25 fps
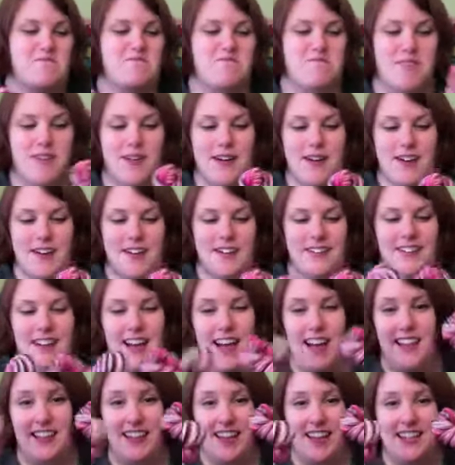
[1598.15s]
but
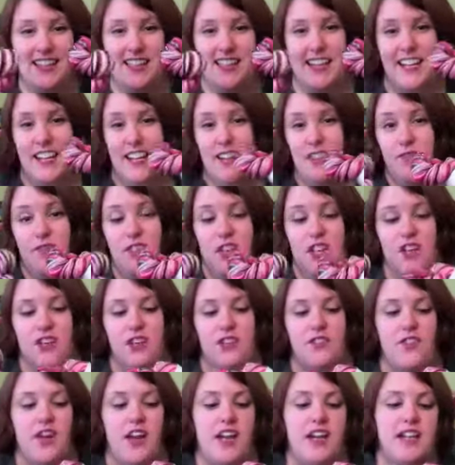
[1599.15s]
I liked it and I figured
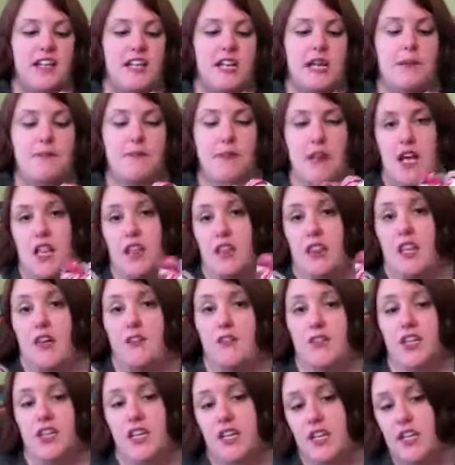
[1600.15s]
if I ended up not
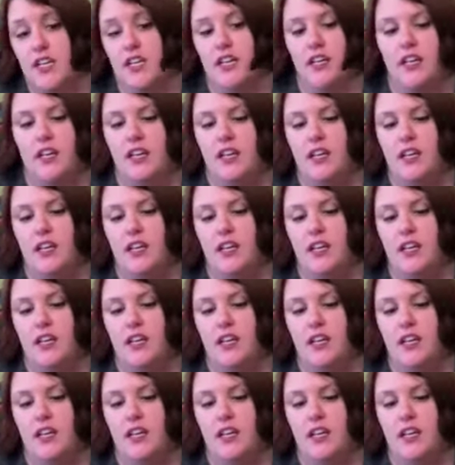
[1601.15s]
loving it,